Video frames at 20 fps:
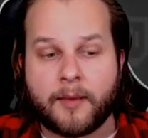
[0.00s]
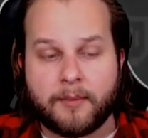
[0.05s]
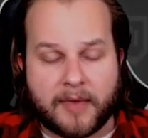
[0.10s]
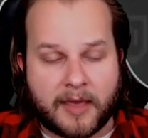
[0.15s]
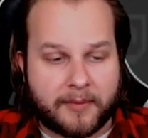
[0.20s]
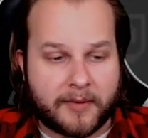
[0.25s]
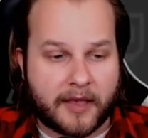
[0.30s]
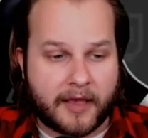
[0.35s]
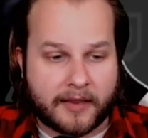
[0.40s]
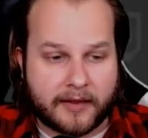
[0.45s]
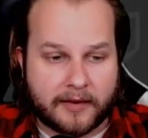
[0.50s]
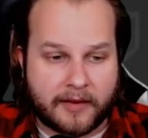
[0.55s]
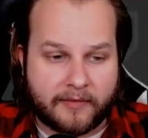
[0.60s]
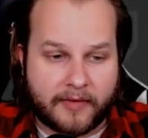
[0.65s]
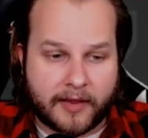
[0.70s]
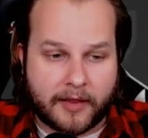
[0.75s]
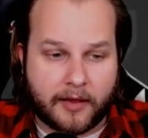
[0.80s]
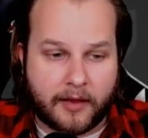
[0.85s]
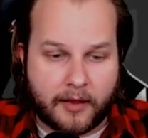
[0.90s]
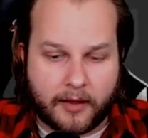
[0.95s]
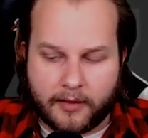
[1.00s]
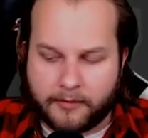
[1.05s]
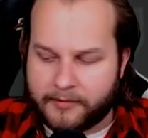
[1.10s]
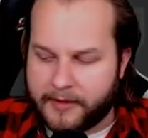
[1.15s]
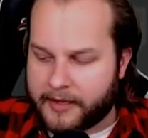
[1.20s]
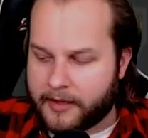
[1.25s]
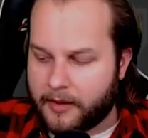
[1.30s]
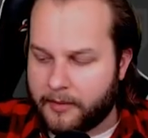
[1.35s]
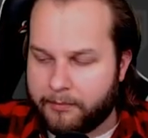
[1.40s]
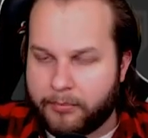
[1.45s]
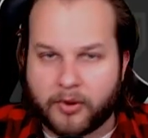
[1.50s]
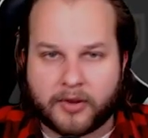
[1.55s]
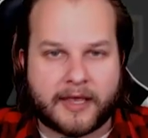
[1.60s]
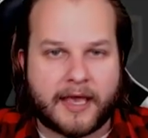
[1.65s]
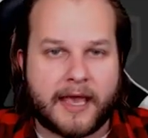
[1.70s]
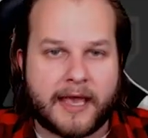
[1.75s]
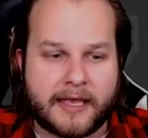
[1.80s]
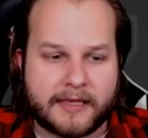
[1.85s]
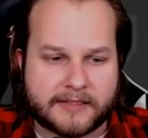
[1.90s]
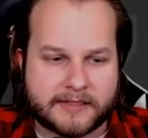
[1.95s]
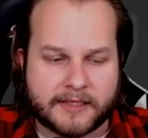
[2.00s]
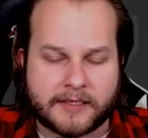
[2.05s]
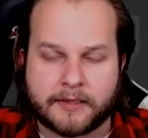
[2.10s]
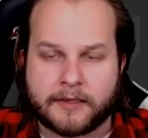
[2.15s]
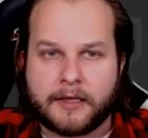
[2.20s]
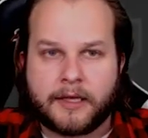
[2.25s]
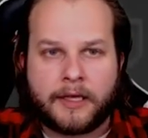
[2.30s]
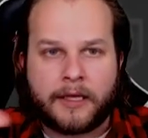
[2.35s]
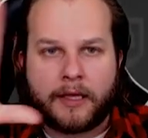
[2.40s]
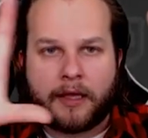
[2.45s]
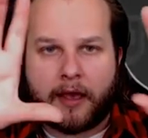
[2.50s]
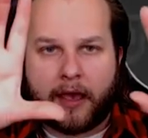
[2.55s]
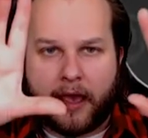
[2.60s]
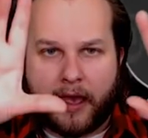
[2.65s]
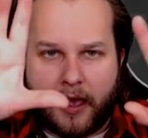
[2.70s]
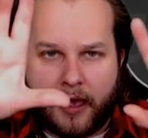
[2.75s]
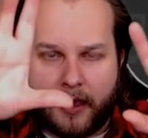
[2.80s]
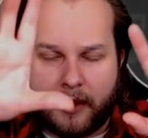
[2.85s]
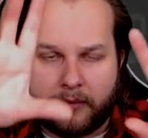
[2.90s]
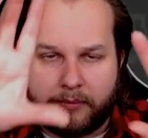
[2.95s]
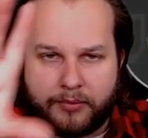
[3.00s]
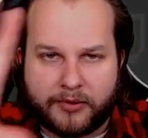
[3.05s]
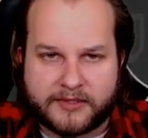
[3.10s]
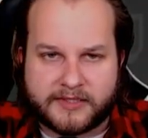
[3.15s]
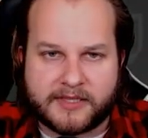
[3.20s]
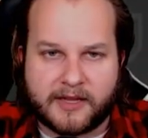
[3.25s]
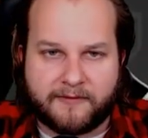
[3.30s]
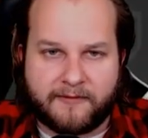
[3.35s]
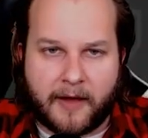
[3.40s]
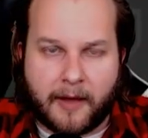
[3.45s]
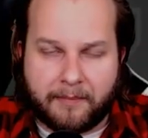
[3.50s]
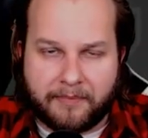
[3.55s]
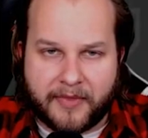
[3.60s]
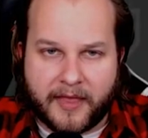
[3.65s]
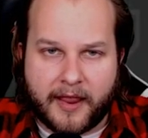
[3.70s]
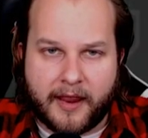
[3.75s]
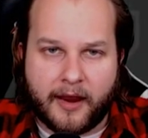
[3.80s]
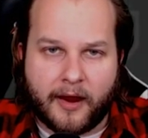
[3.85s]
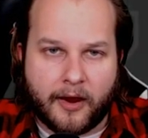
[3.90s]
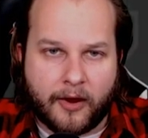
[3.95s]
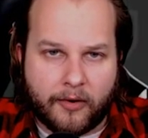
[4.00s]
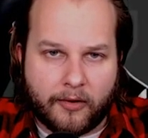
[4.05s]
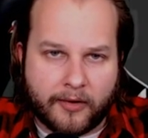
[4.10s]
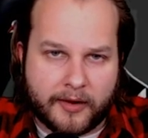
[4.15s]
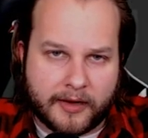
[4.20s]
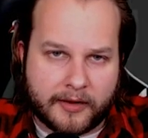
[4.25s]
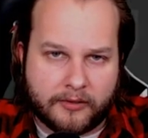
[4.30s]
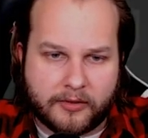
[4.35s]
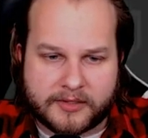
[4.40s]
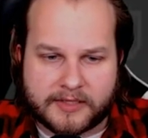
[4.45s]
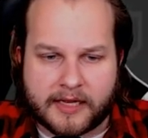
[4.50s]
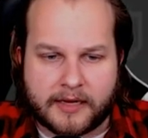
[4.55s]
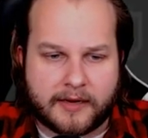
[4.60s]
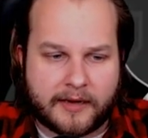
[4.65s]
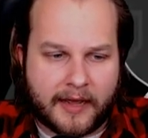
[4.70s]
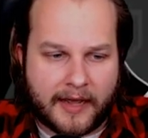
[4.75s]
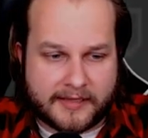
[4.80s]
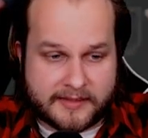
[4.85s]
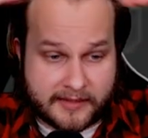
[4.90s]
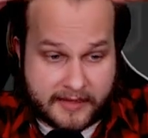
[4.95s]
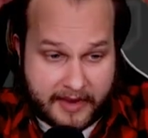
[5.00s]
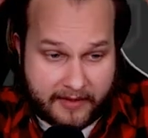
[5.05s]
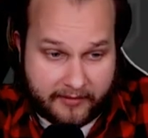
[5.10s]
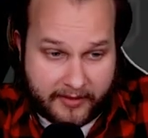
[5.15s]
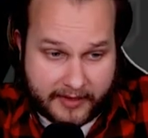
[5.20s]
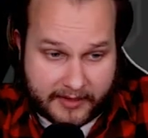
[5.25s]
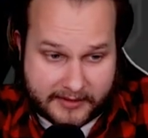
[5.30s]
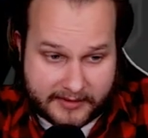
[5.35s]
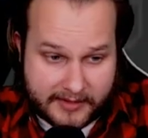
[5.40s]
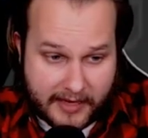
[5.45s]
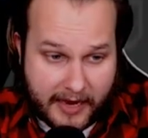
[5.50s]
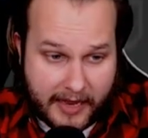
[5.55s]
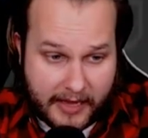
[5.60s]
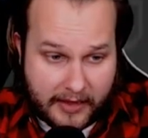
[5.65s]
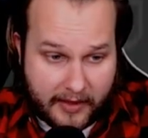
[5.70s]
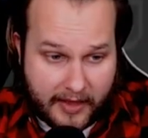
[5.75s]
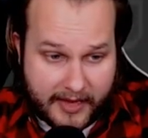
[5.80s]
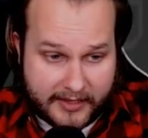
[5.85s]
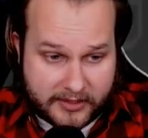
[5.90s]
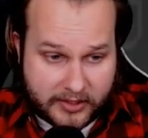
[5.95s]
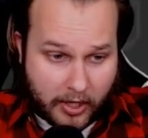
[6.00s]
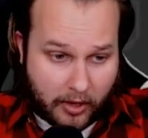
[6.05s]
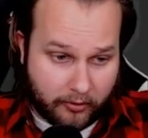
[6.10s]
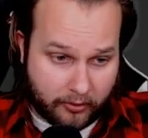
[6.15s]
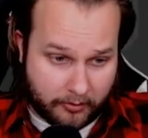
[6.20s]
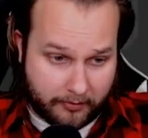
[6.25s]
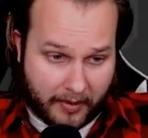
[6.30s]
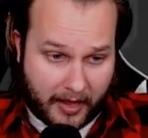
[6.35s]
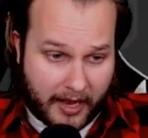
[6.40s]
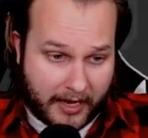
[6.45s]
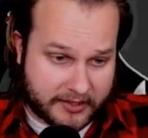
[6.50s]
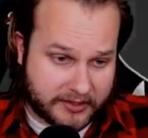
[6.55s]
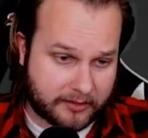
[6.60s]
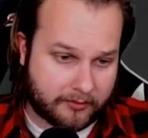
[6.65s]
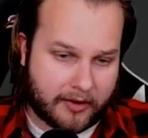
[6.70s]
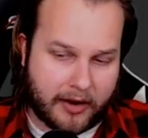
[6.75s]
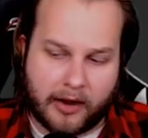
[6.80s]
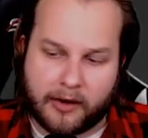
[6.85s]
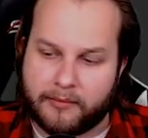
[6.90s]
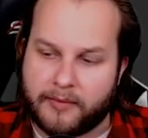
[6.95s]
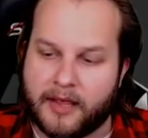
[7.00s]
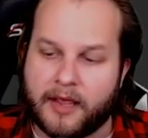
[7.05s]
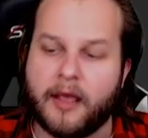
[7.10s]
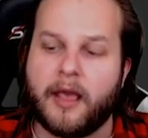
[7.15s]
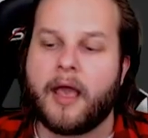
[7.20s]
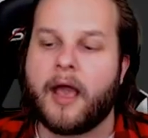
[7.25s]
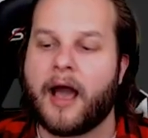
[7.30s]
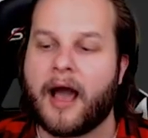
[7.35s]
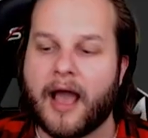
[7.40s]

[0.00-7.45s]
Maybe I can have like a like a bookcase and and put stuff up there, and it looks kind of nice, and have like a stylized colored box around me.